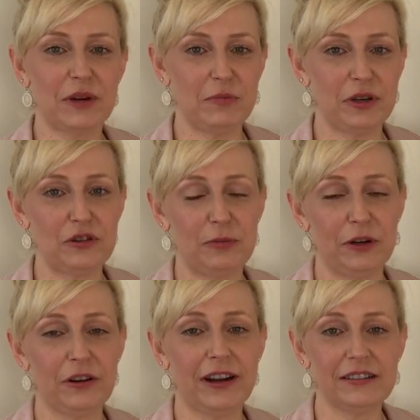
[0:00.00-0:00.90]
might be your
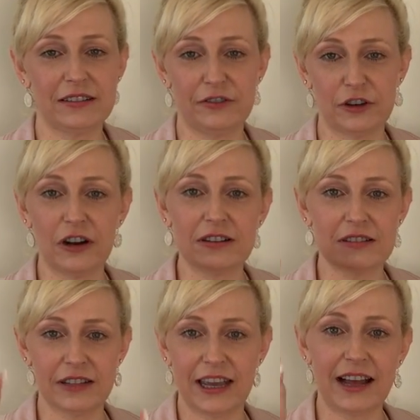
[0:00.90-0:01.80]
spirit guides is if you're
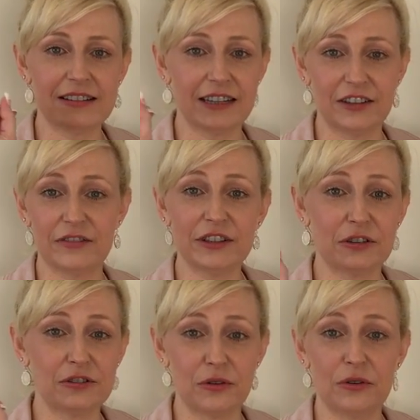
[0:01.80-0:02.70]
constantly casting love at
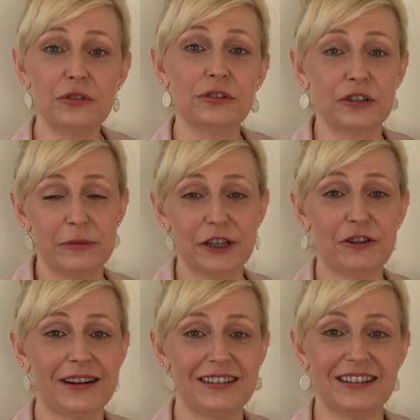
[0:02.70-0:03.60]
their soul, they're going to be
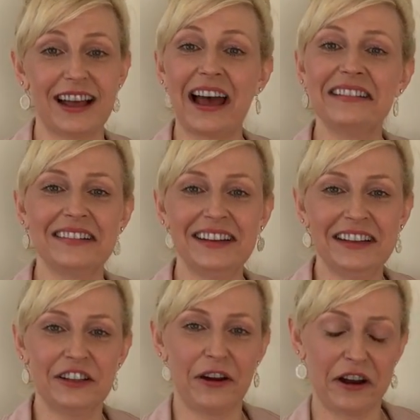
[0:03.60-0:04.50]
attracted to that.
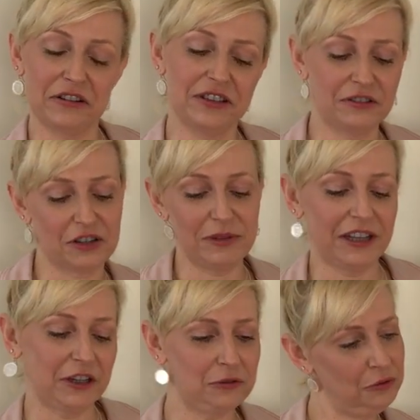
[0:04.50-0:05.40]
Their higher self's going to be
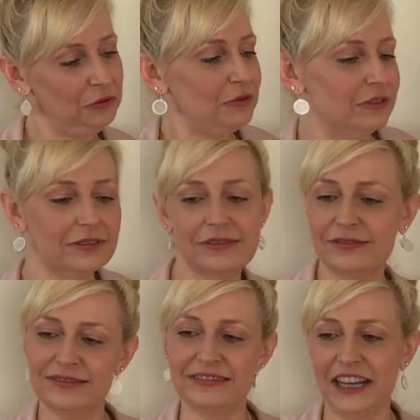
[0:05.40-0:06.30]
like, ooh,
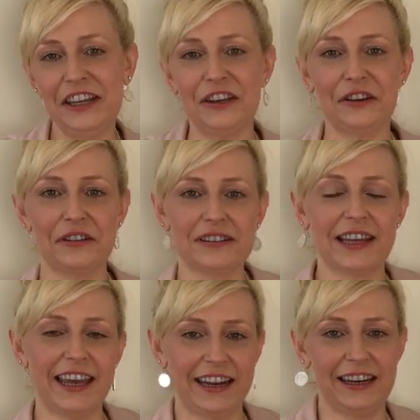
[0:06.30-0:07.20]
thank you. It's
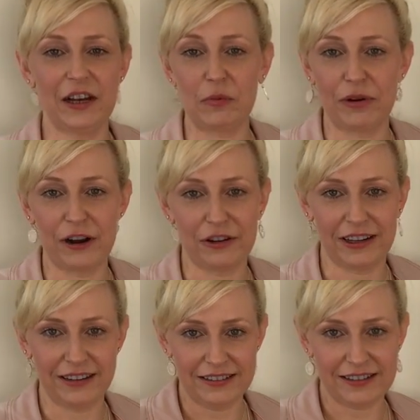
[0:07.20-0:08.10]
like handing a
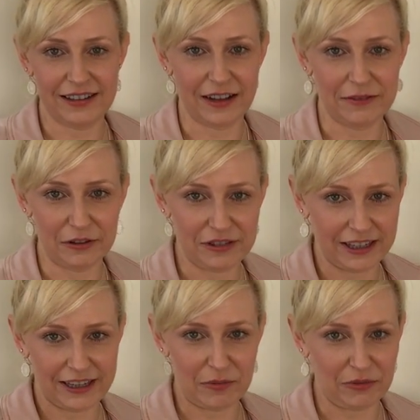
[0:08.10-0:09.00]
brownie to them, you know,
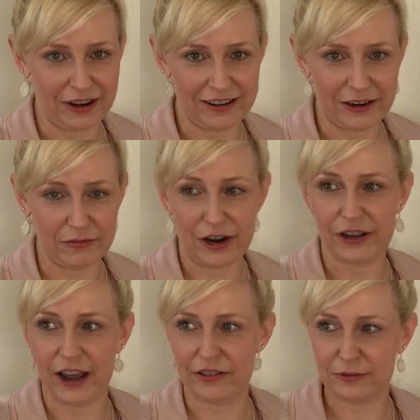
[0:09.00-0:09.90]
sticking a brownie,
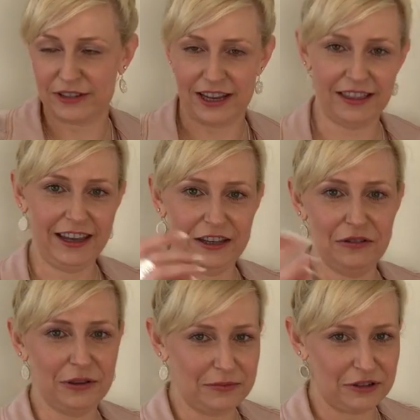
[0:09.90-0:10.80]
brownie out and them saying, thank
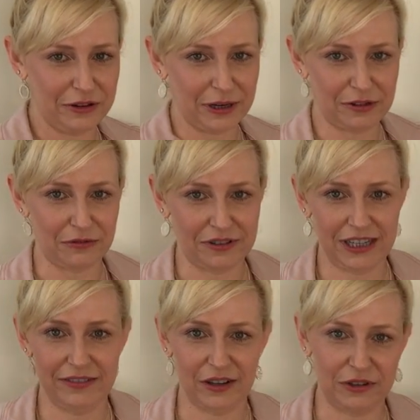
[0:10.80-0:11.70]
you, them showing up to
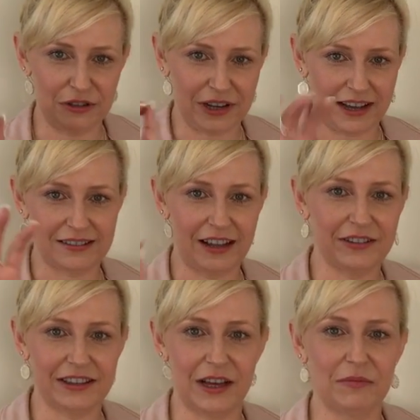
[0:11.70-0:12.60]
receive it when you cast love
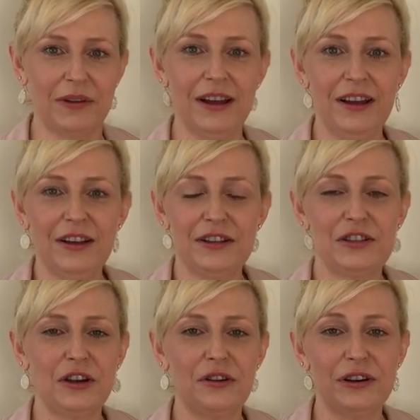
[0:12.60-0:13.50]
at them.
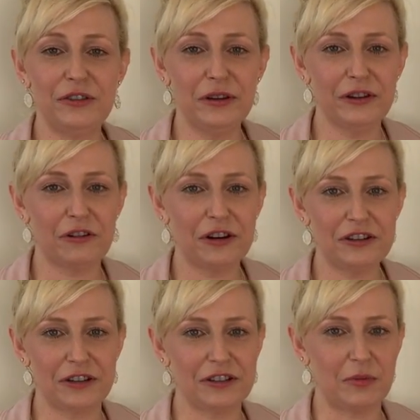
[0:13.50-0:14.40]
So if you have a
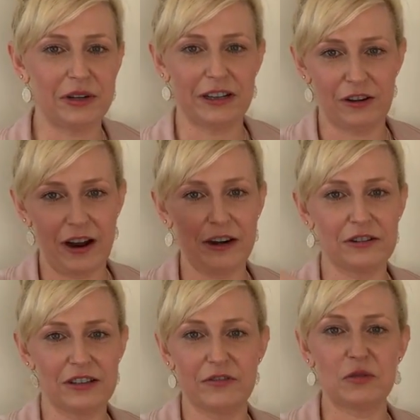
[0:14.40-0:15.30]
crush on somebody, their higher
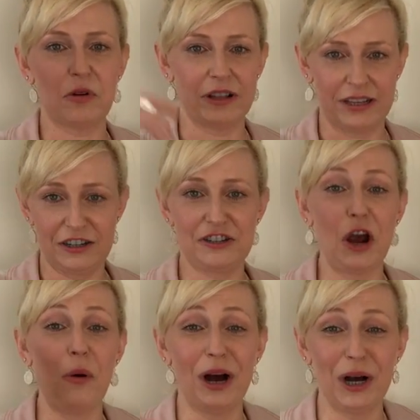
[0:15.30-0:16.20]
self is probably going to
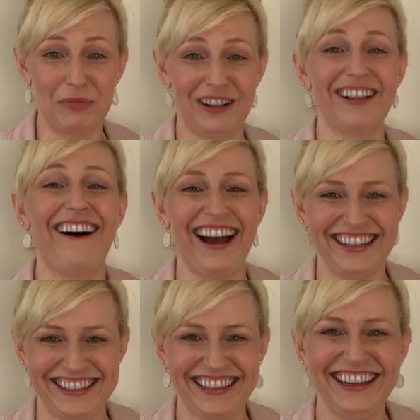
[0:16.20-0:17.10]
show up a
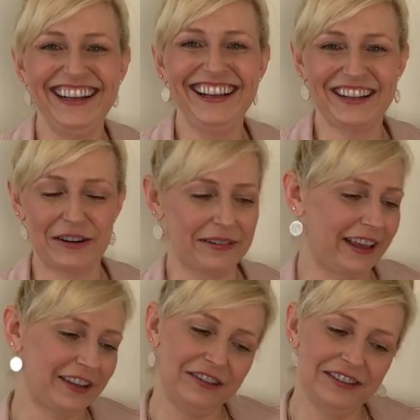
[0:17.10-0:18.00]
lot. They're going to
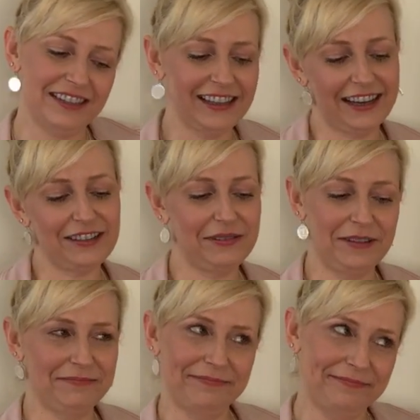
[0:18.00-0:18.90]
be like, ooh, she likes
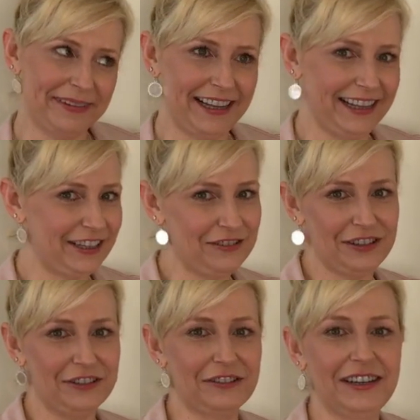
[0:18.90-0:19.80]
me. Mm, I like you
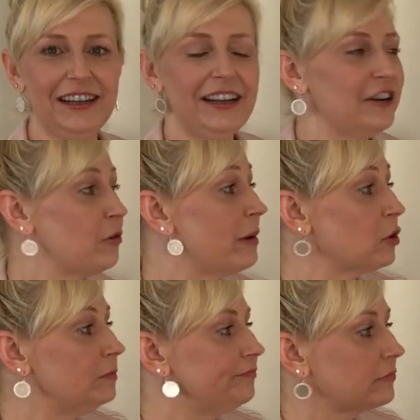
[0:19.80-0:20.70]
too. Now
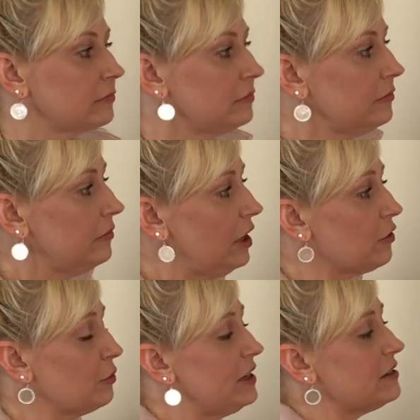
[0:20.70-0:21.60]
remember,
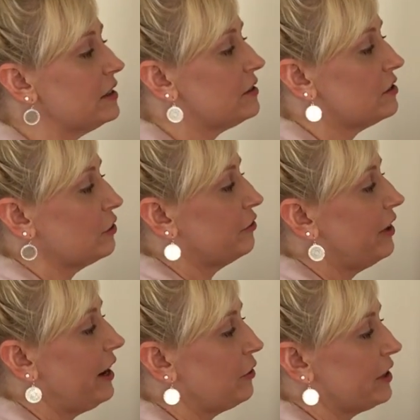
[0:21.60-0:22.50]
the reason this is so
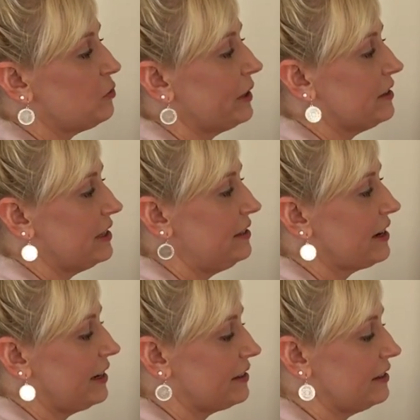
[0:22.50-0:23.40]
flattering is because these
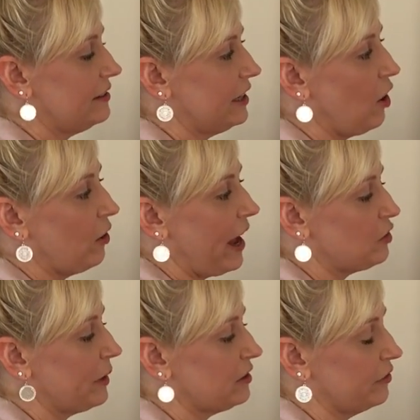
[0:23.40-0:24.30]
guys can see all
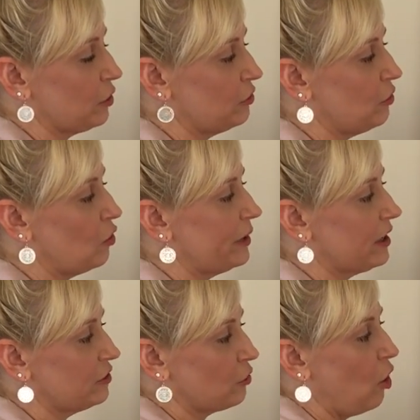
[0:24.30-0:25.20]
aspects of your soul
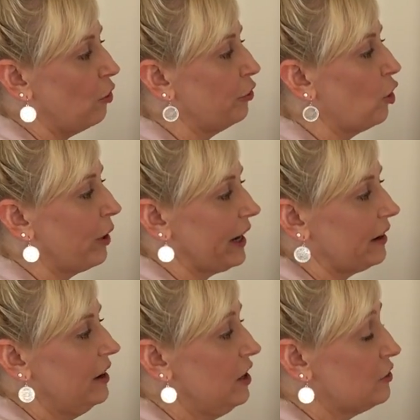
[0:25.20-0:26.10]
because they're all
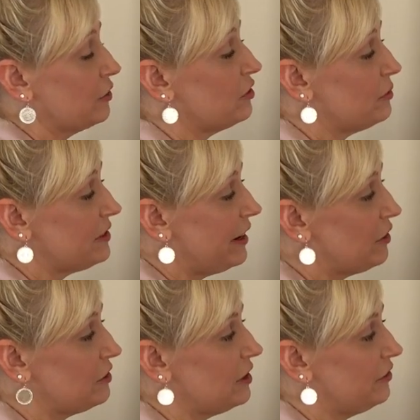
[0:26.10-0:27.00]
knowing. So if someone's
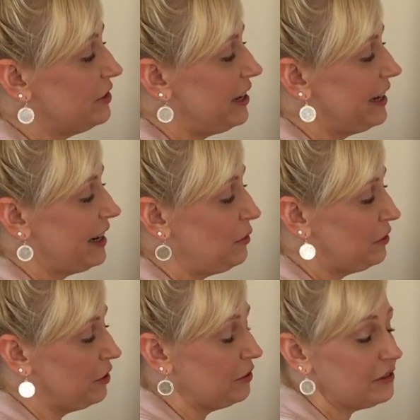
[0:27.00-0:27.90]
higher self is hanging out
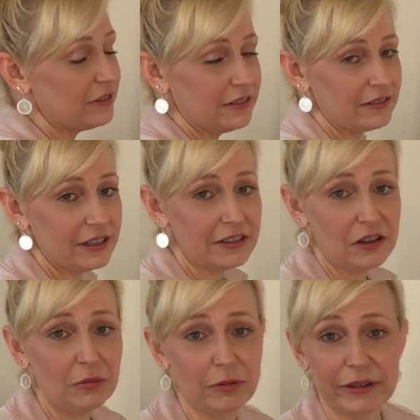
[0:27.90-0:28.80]
with you, that's, that's a
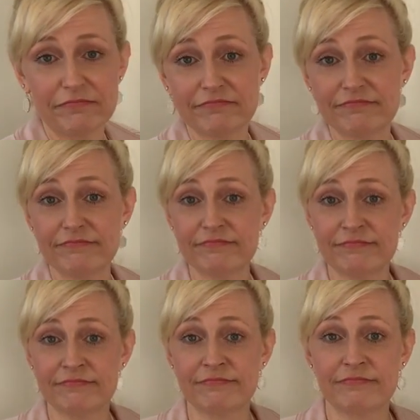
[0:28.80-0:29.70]
compliment.
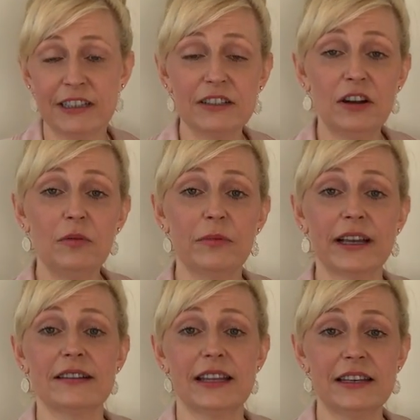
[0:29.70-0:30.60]
That's a
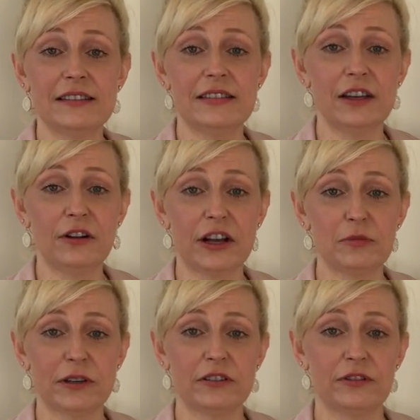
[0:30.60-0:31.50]
compliment because they can see all
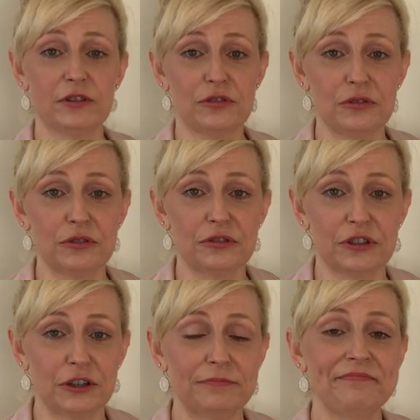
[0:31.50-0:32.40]
aspects of your soul.
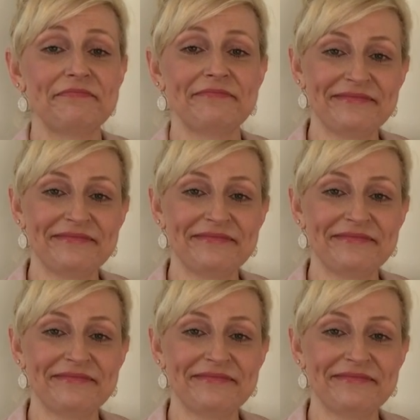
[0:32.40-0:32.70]
So